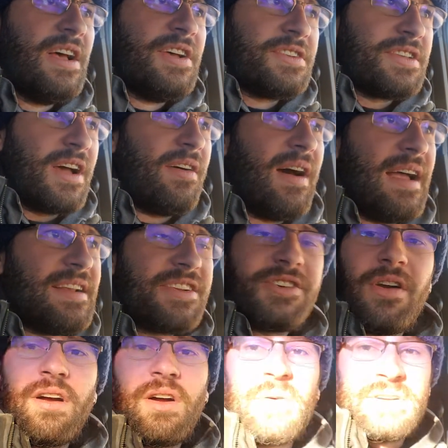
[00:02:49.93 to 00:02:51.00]
So I
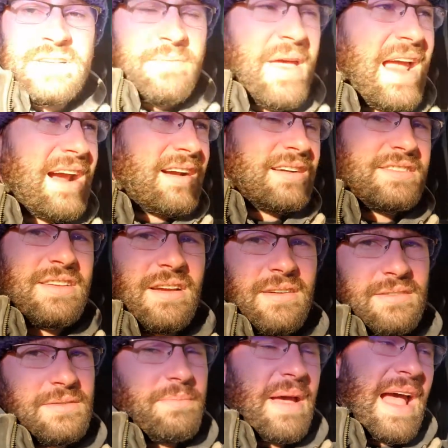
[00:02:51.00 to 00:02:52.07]
struggle with some air.
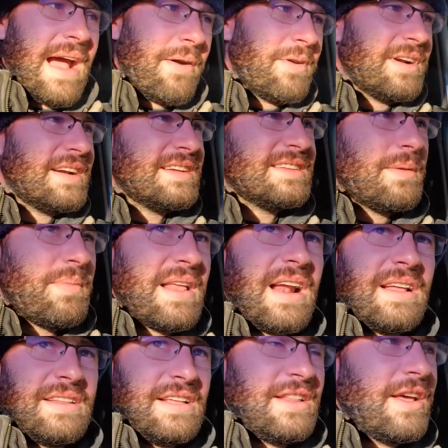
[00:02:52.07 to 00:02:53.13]
So power is a bit
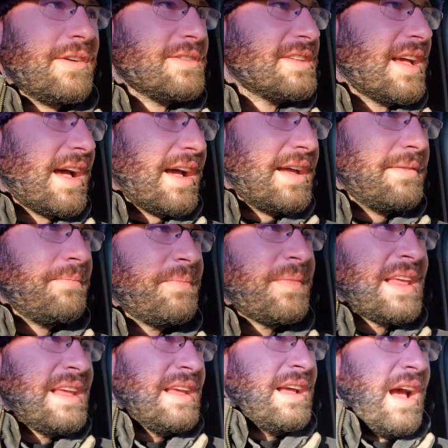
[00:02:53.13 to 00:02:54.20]
on the low side.
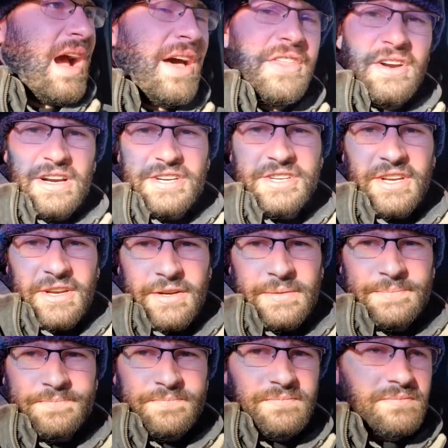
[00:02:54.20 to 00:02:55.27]
Other issue
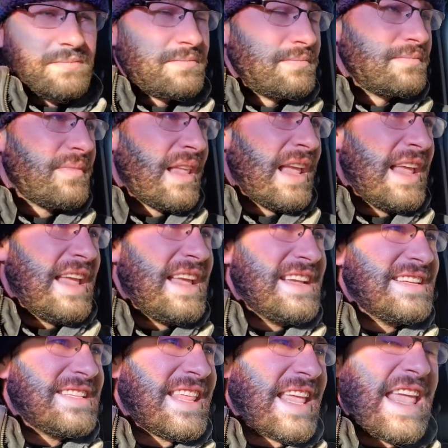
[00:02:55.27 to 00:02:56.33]

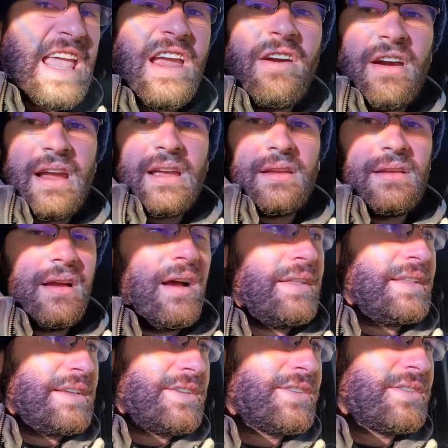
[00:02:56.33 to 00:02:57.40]
is the gearing
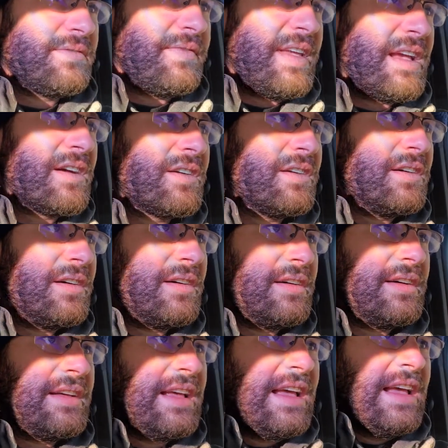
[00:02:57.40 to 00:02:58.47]
on this
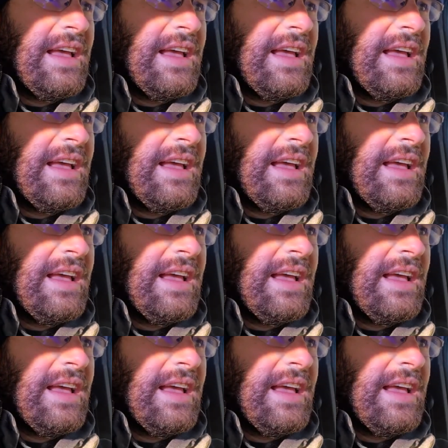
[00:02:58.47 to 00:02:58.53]
vehicle.